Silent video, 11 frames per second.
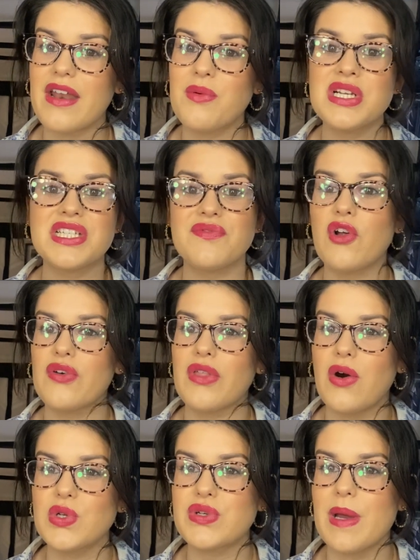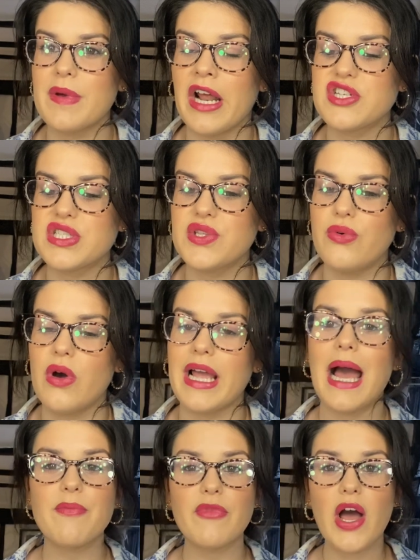I wanted to vlog the whole trip, and I just thought a
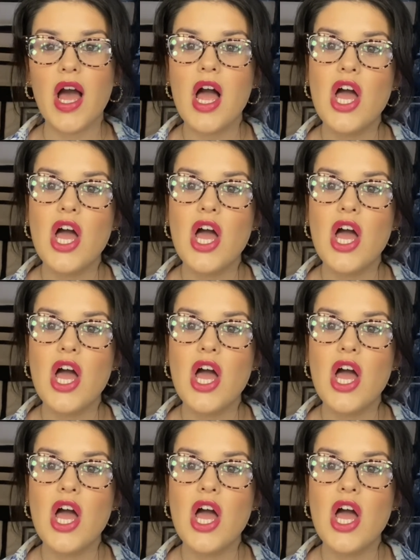camera